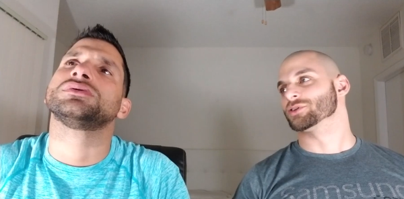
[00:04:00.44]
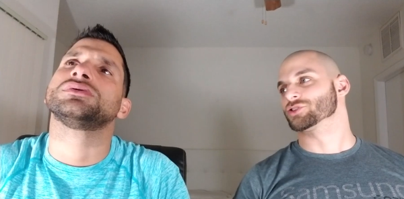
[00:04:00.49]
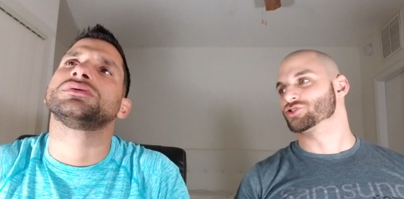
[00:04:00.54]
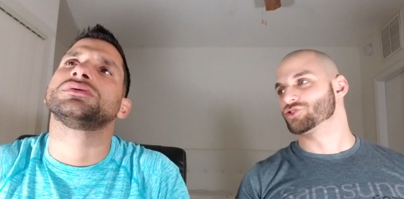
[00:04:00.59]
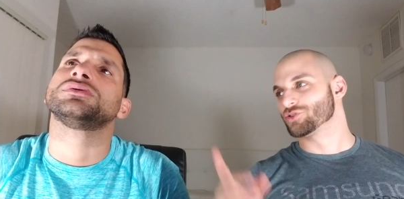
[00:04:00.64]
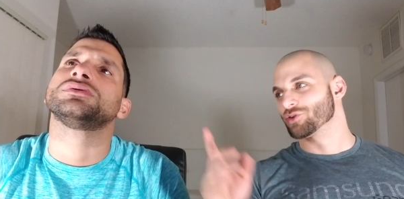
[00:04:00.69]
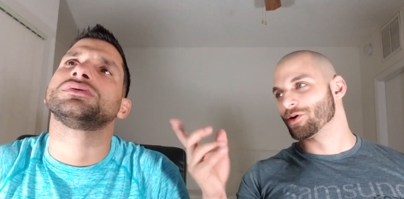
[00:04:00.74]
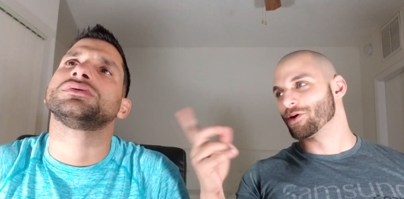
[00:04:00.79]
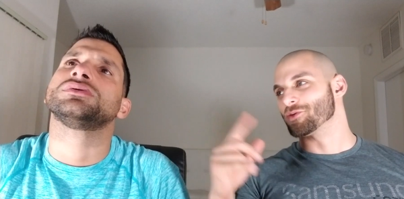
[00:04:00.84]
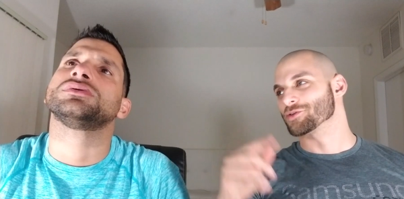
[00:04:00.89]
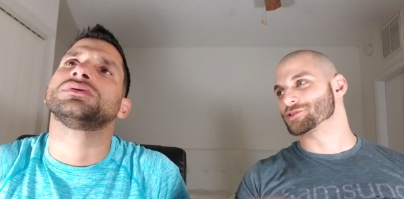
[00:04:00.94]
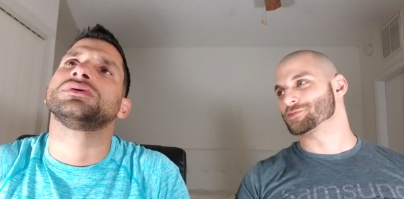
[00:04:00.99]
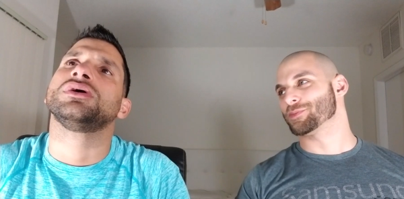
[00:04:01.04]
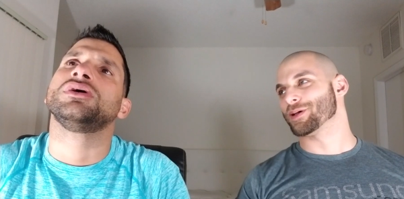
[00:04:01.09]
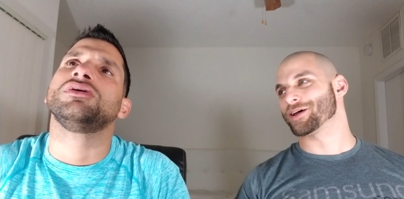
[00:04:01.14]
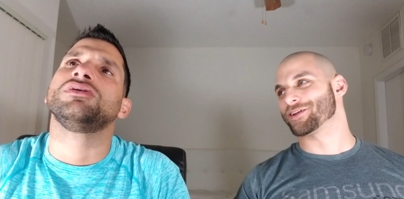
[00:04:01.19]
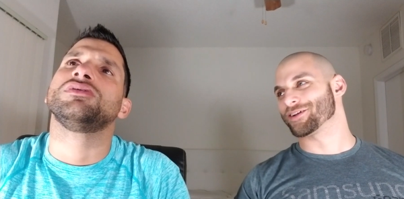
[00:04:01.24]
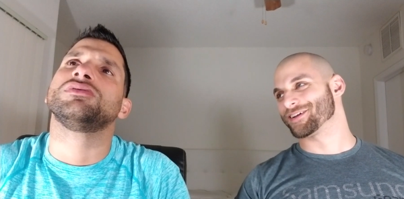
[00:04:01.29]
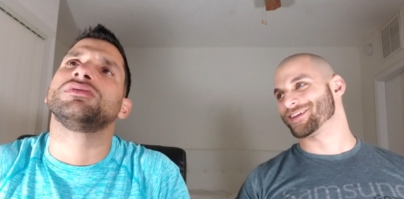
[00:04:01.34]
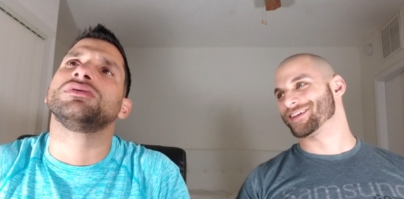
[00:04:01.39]
Speaker 1: but you know what was better
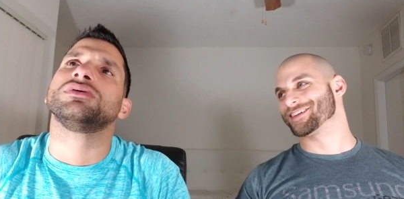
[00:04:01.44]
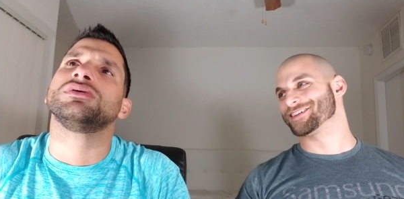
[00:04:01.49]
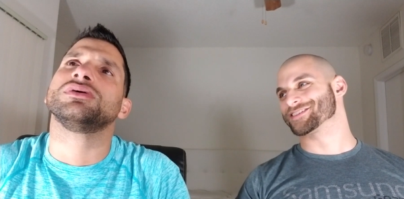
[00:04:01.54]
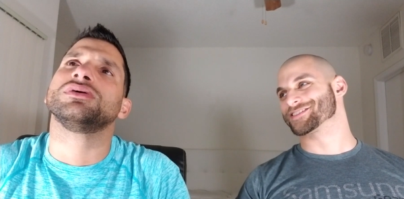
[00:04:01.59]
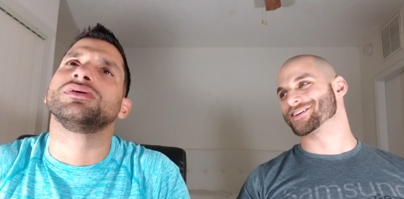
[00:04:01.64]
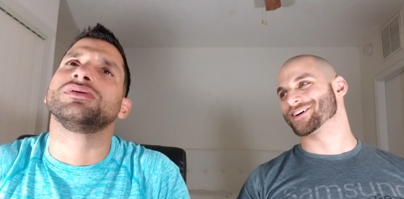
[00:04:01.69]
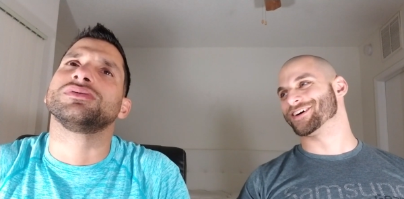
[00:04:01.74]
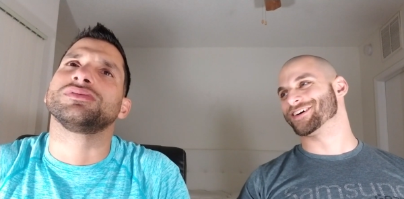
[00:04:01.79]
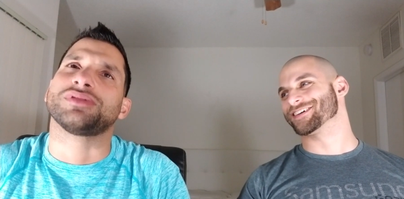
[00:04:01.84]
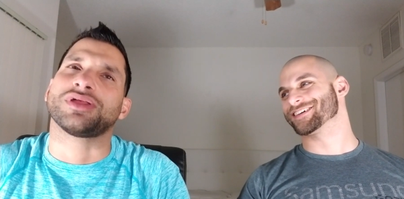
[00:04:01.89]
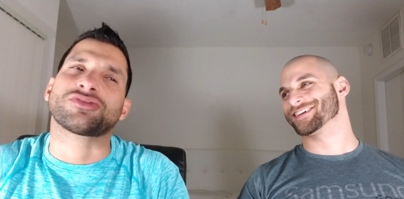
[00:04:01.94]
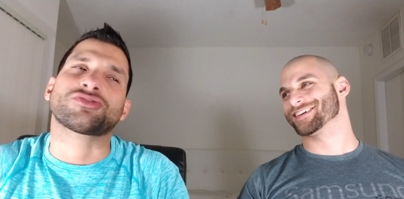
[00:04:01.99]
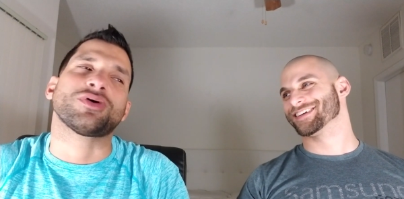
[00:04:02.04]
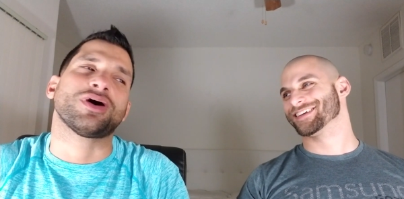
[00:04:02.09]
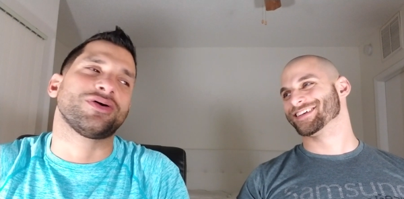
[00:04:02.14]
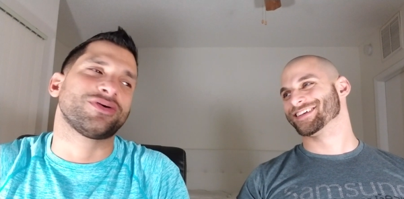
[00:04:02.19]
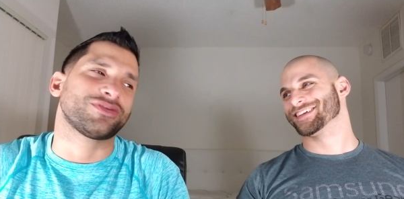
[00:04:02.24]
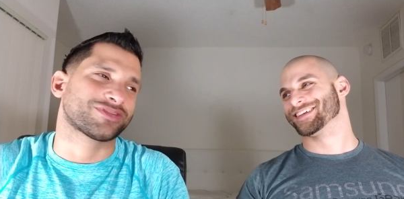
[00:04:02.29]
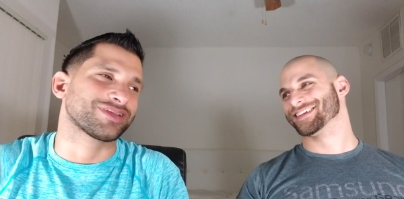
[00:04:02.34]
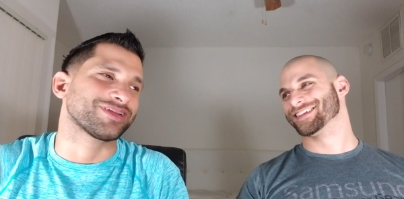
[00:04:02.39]
than the song?
Speaker 2: That's what I
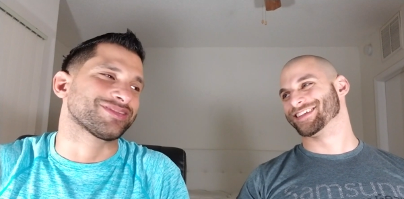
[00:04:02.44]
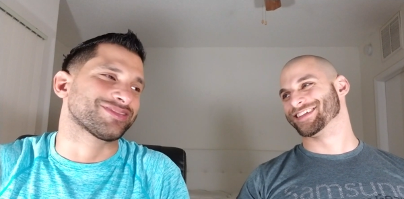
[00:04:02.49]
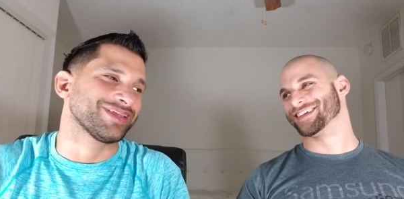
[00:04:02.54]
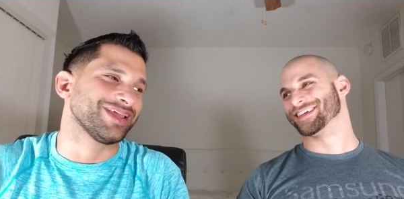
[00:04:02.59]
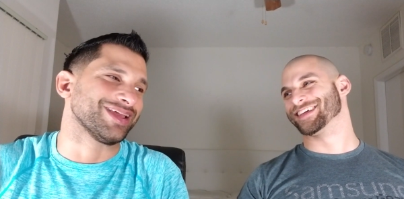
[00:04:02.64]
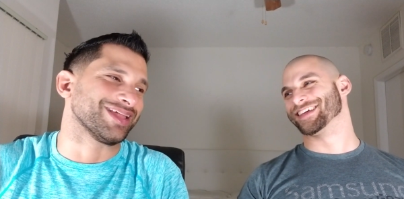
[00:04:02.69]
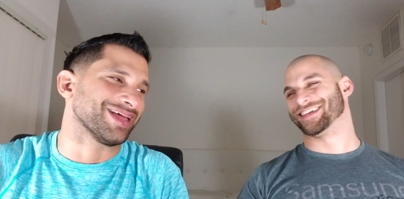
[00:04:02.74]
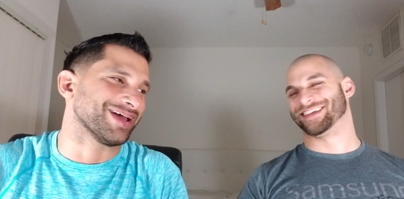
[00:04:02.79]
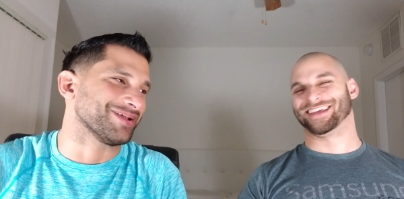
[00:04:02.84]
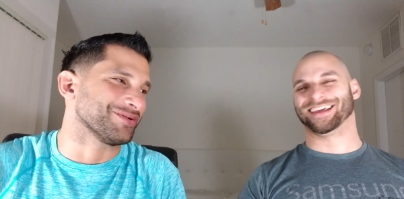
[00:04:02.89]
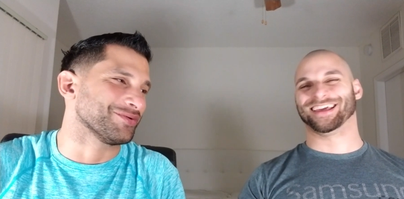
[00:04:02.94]
was gonna say.